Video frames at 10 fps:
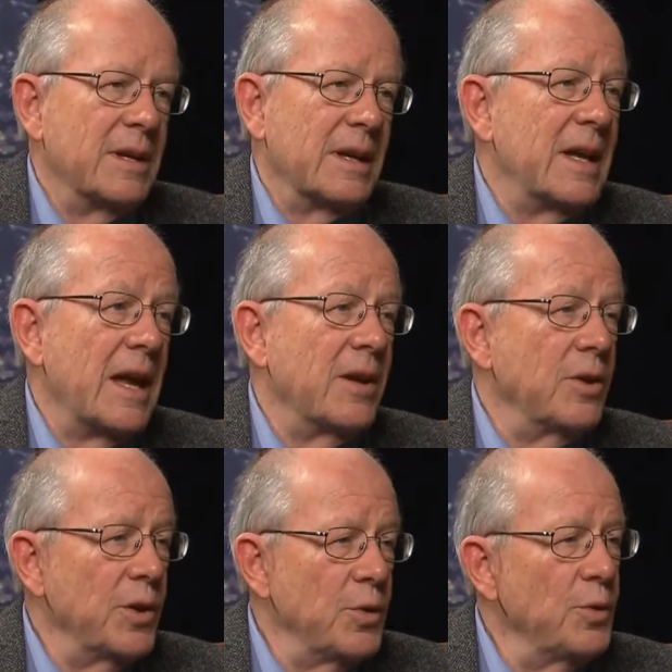get a
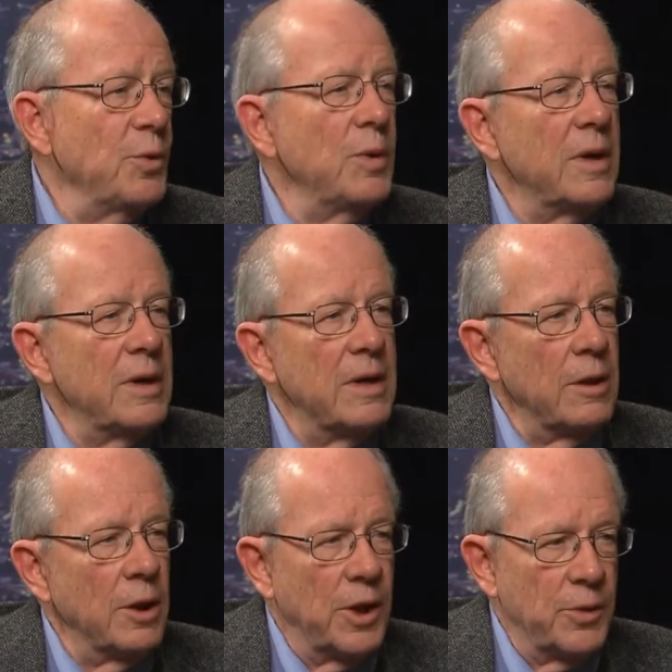new
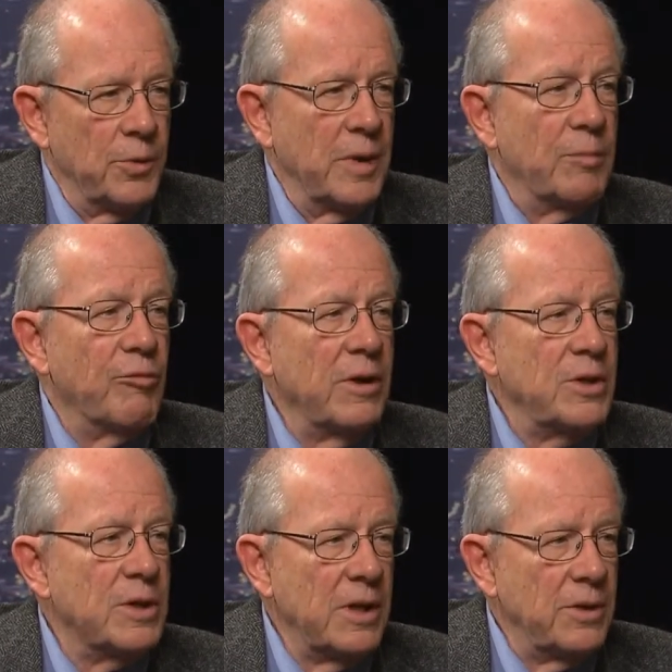loan, a
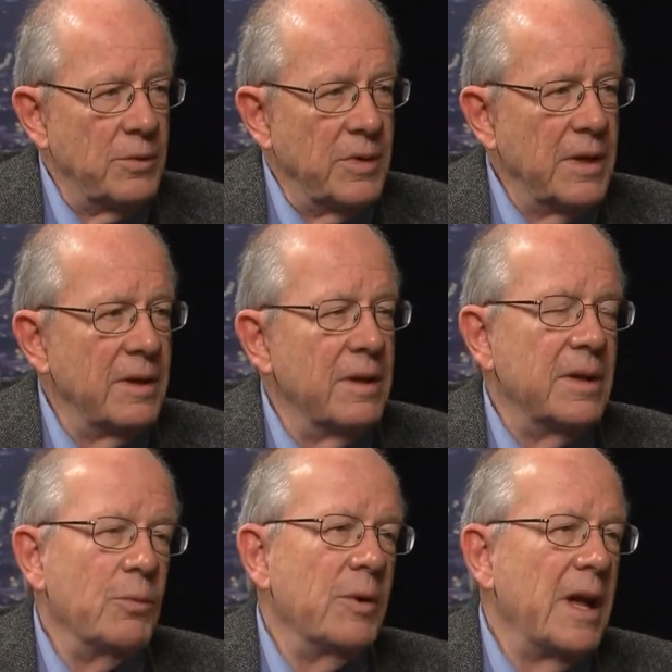bridge loan,
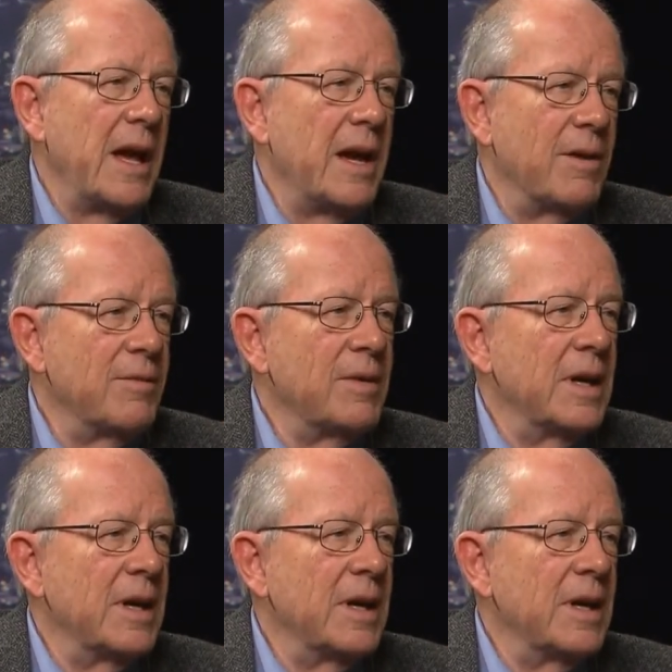that would have